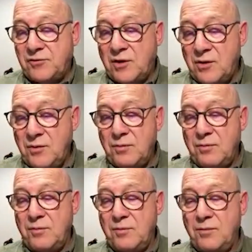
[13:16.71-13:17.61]
So
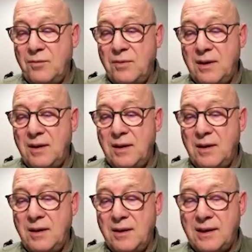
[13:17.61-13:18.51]

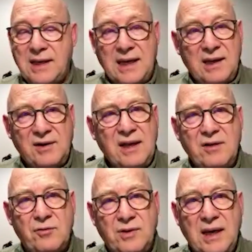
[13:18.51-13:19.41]

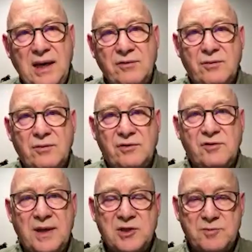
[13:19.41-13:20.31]
getting through cancer is
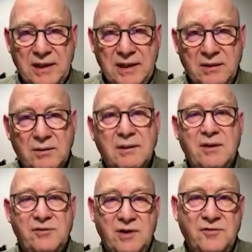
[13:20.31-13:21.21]
as much mental
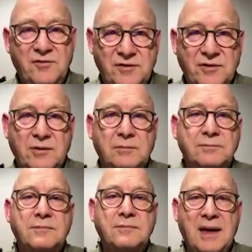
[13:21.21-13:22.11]
as it is physical.